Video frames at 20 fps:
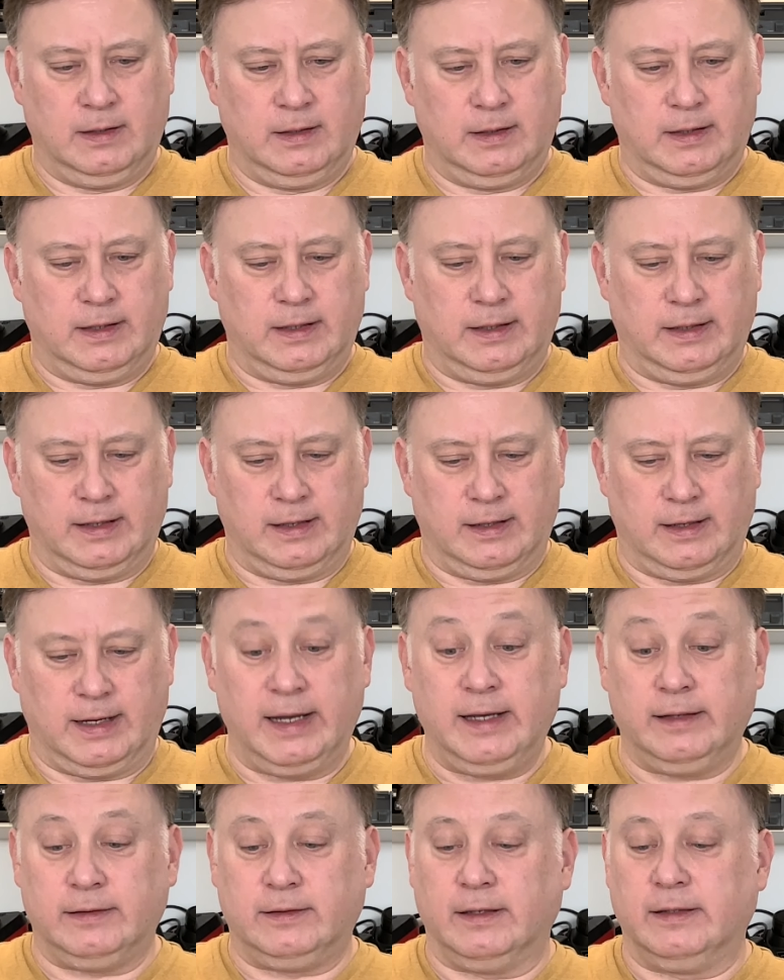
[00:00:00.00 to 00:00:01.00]
and uh, I
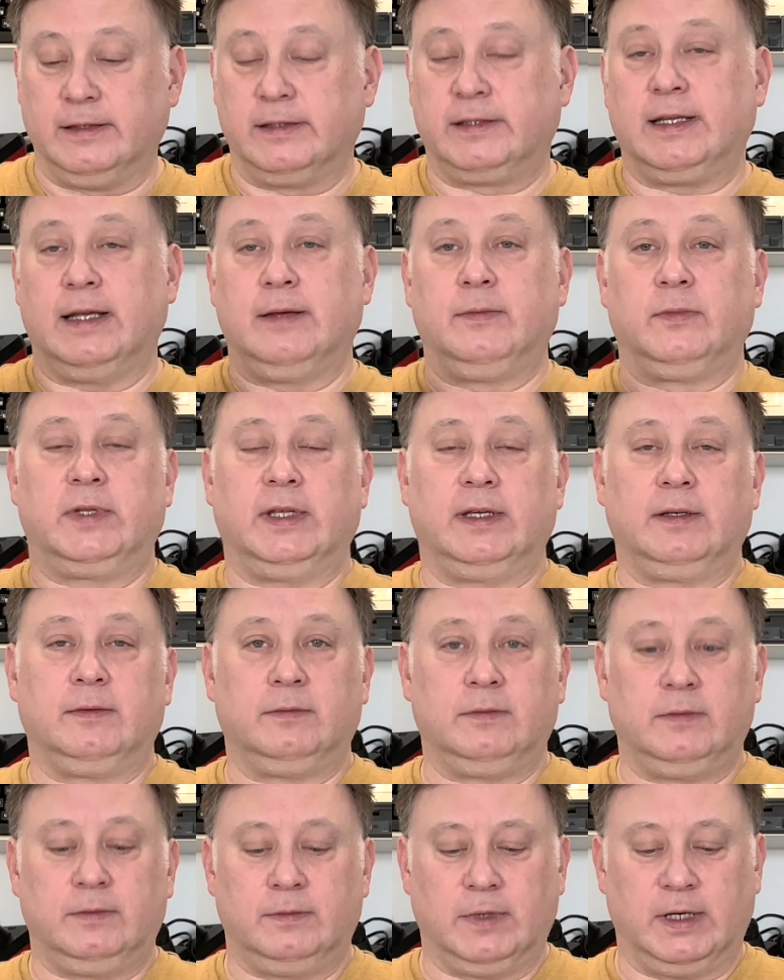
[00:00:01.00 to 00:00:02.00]
had done the same
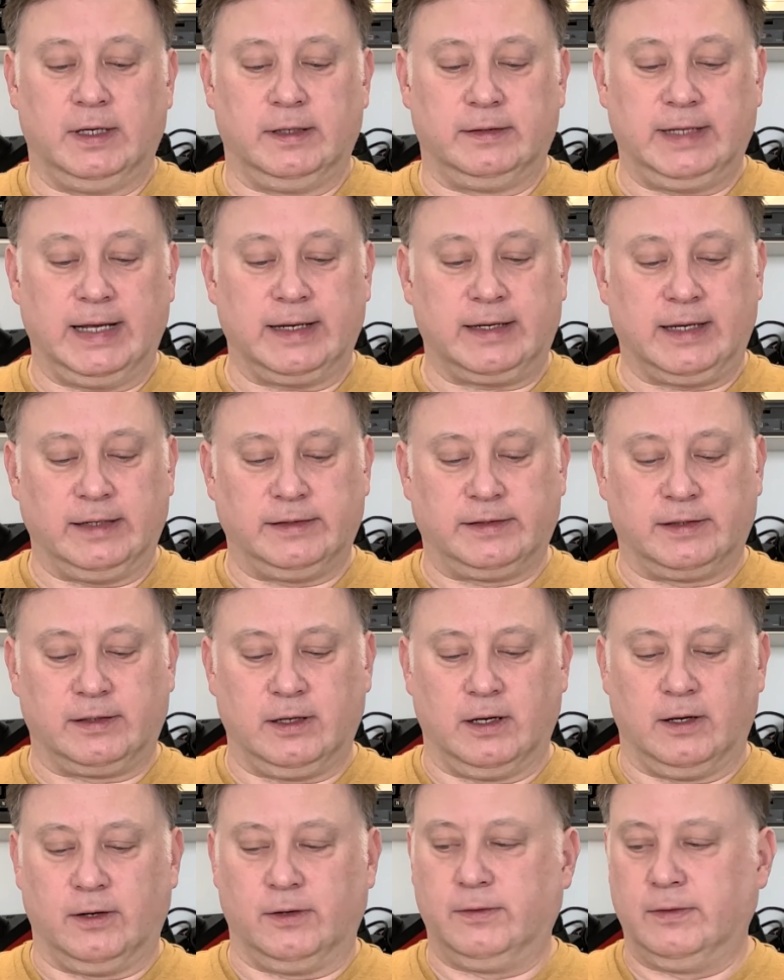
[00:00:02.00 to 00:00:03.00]
thing uh, decades
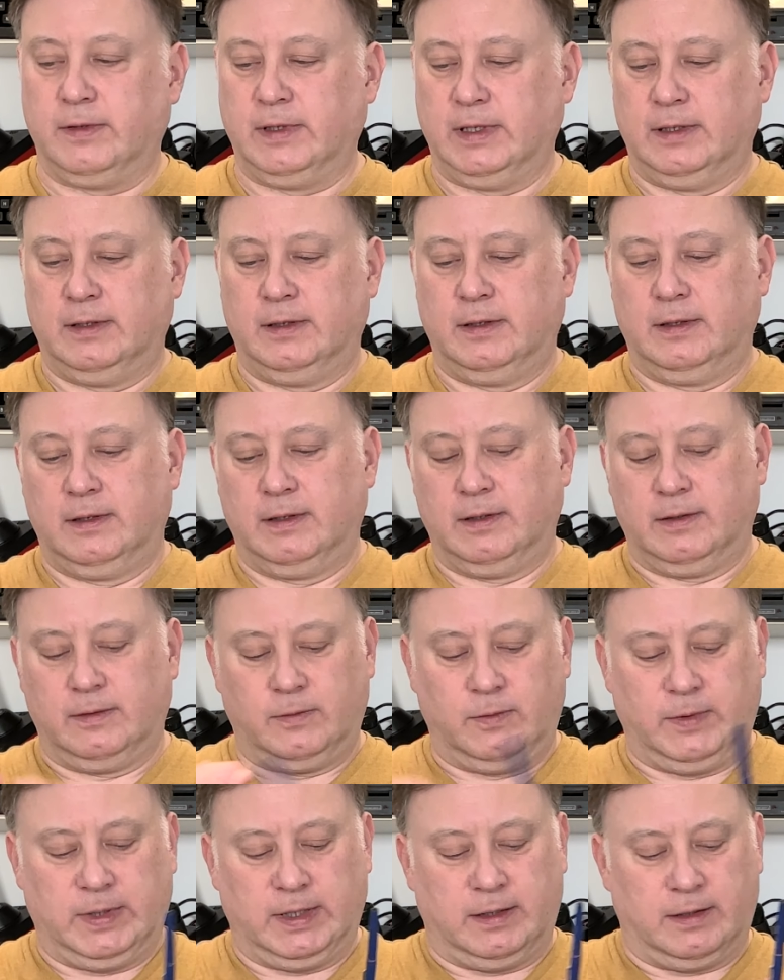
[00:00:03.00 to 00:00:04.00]
ago
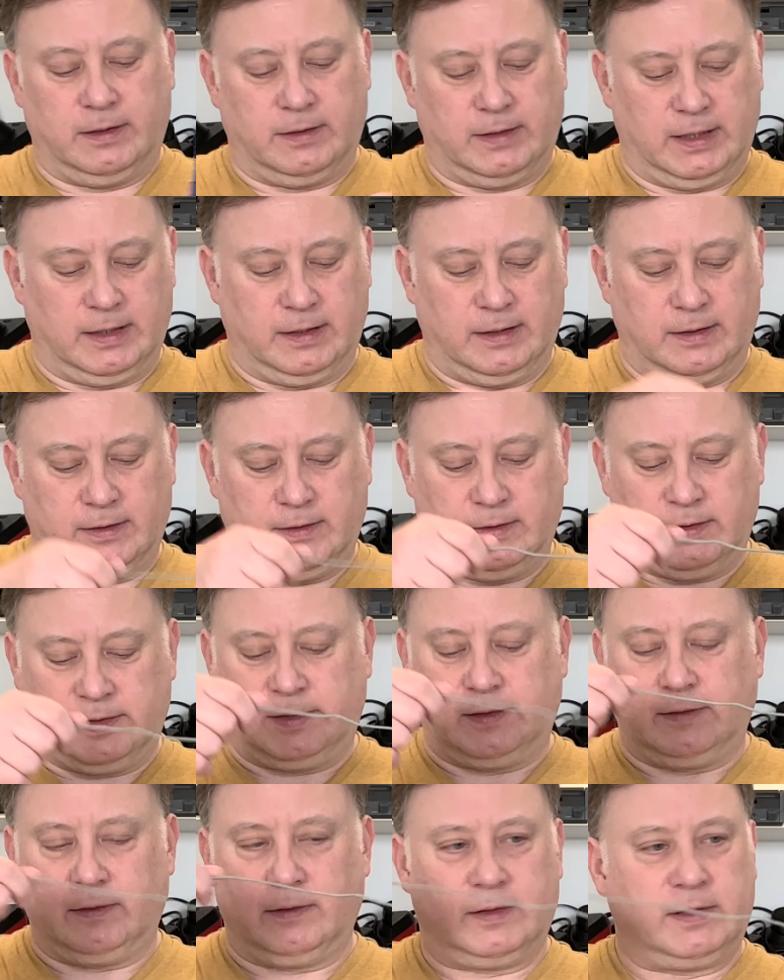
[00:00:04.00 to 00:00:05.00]
where uh,
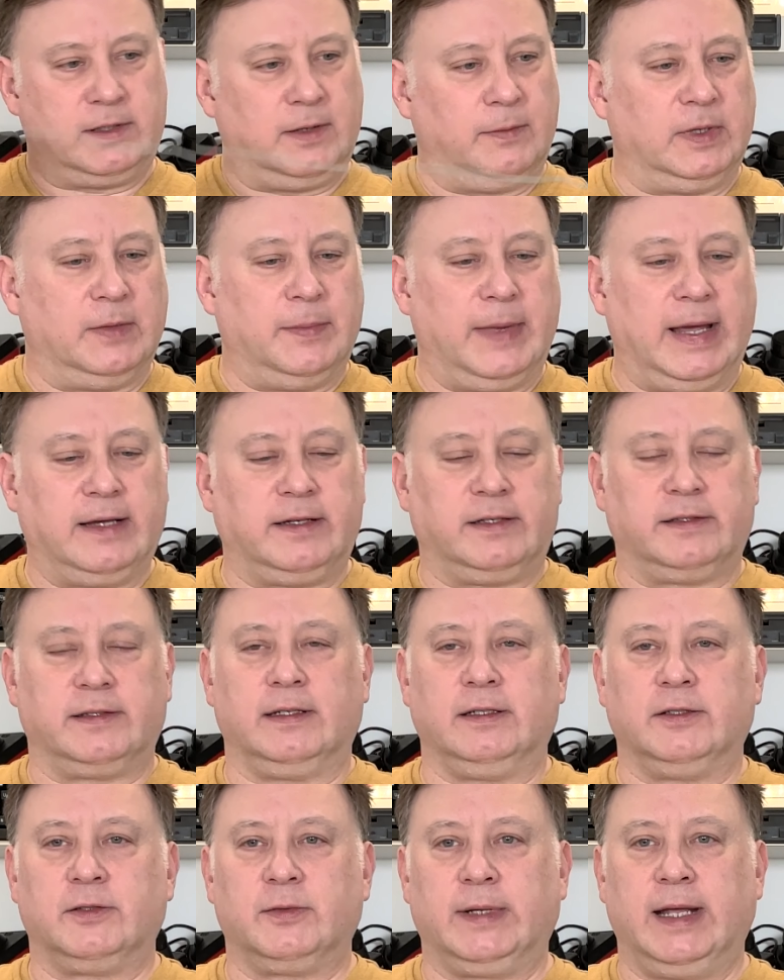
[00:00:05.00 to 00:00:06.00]
some of the
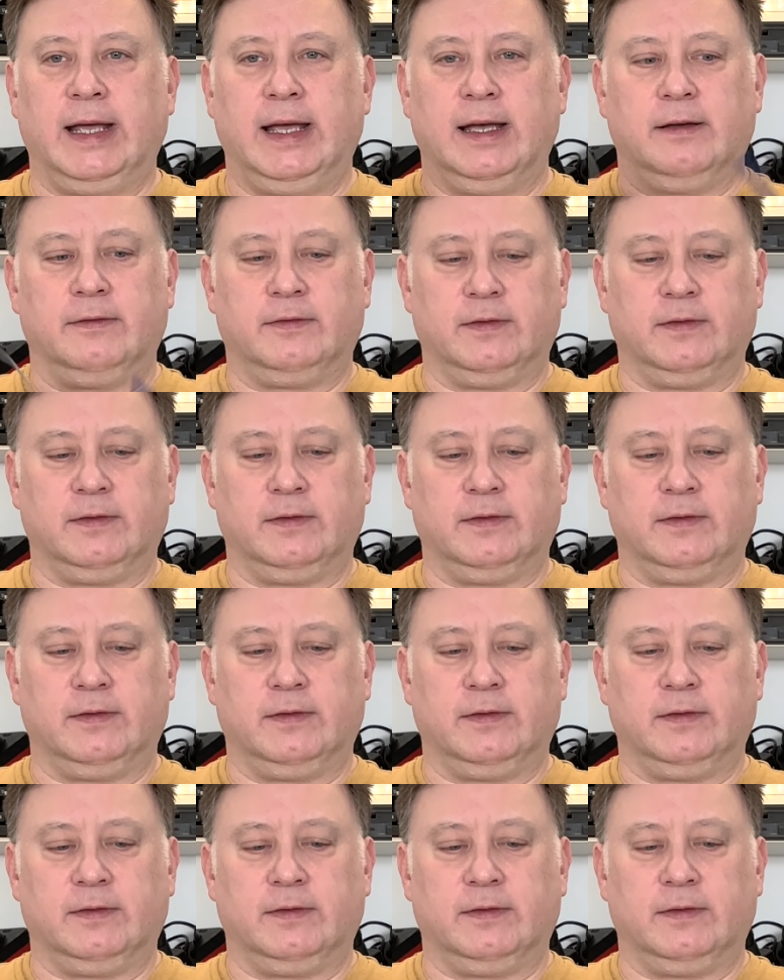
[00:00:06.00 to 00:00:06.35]
magazines would have